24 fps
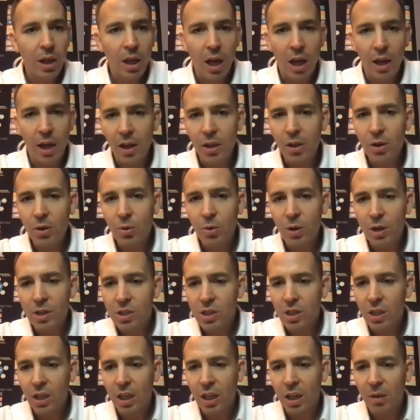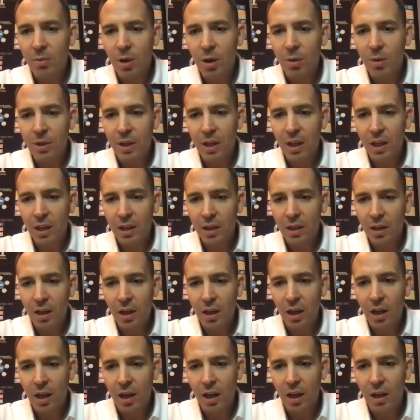Another question that came up that
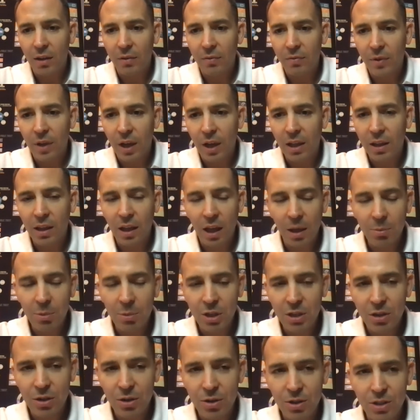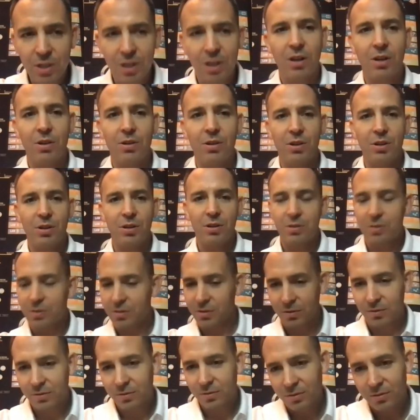I'd be curious to hear your
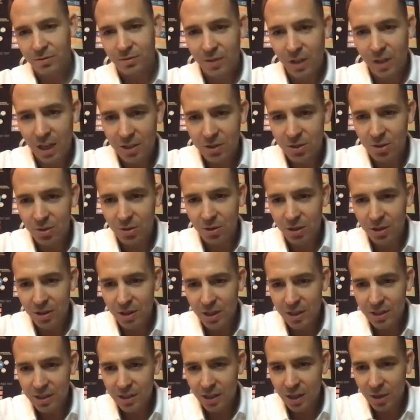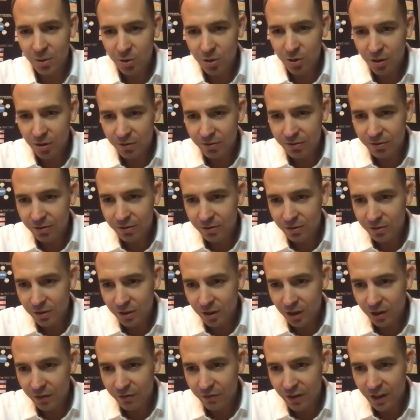answer to this, and I wonder
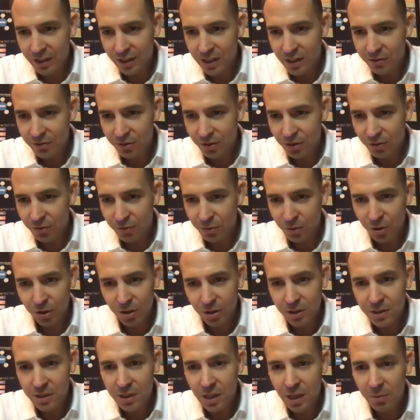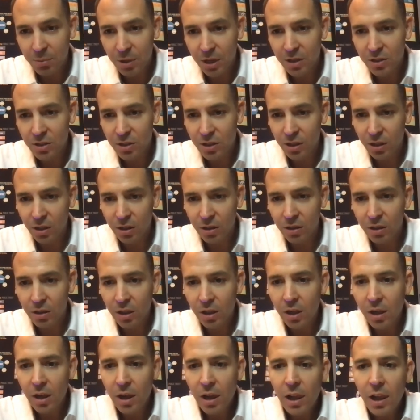if I differ, if we're on the same page here.
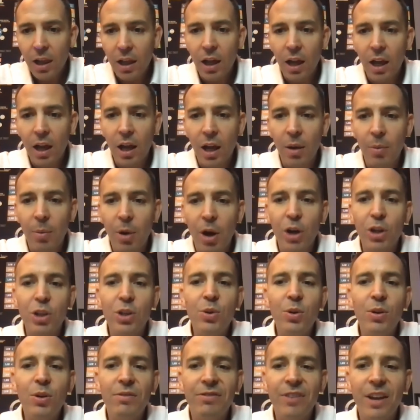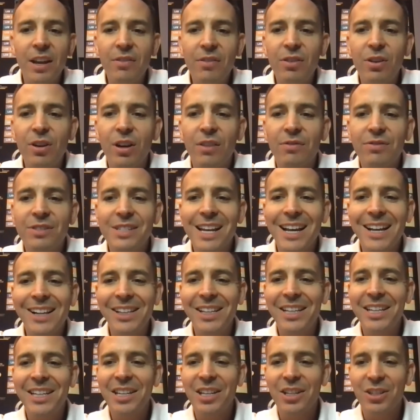Are you in favor of
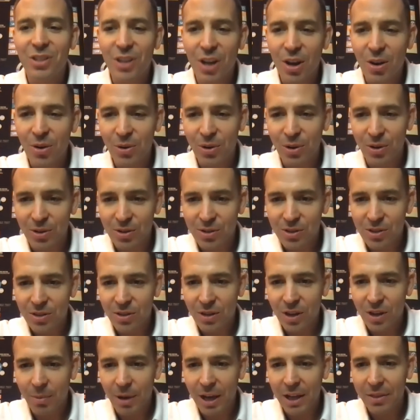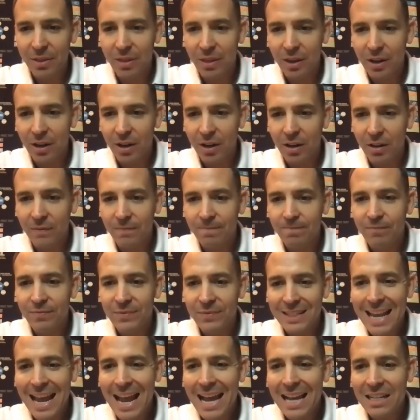telling donors about their
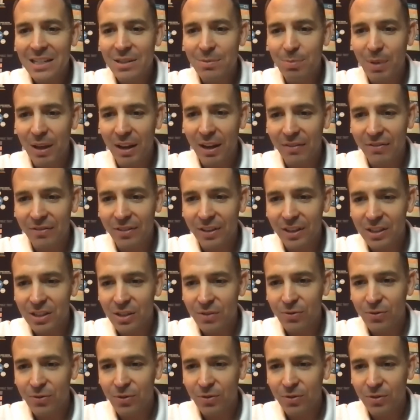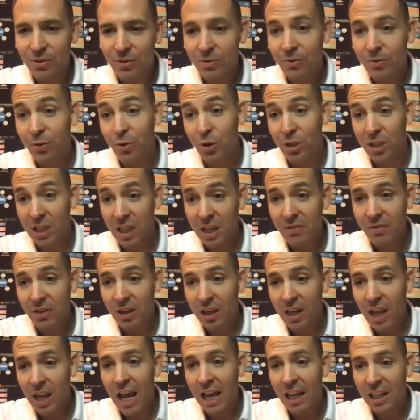tax benefits for
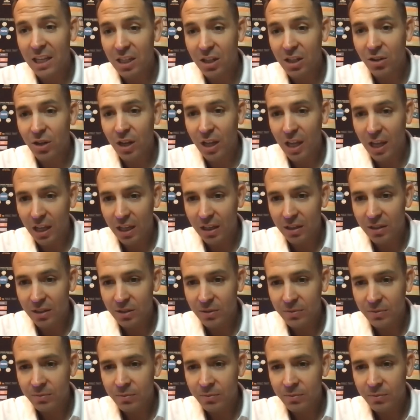giving at year end,